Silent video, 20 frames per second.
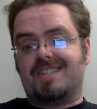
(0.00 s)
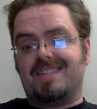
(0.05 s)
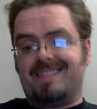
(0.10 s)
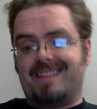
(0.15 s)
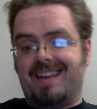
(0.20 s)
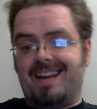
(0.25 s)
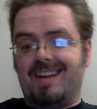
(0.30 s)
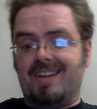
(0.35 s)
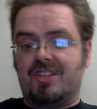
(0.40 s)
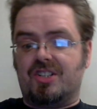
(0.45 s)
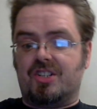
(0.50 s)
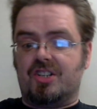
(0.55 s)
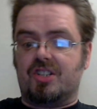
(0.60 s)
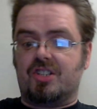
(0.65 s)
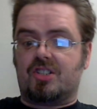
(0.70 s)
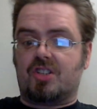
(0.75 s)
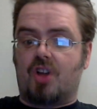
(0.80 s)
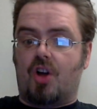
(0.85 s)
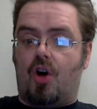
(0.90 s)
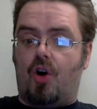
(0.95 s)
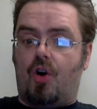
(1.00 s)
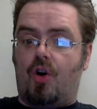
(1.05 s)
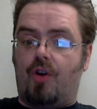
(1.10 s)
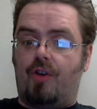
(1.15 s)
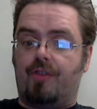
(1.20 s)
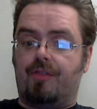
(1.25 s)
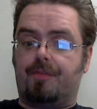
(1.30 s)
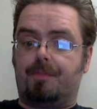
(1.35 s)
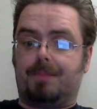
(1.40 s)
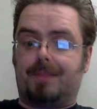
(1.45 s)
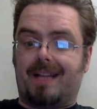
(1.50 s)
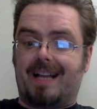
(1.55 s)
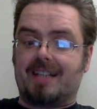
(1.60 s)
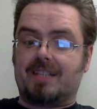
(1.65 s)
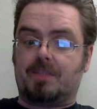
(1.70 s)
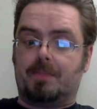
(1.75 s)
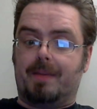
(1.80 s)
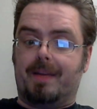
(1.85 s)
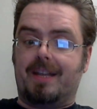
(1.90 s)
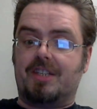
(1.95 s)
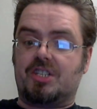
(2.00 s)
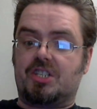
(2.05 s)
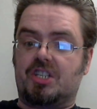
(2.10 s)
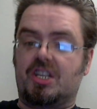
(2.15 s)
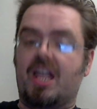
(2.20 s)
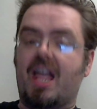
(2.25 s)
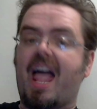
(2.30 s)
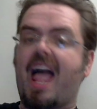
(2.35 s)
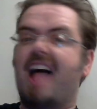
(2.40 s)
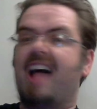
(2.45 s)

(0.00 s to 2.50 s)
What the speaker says: and dangers of plasmids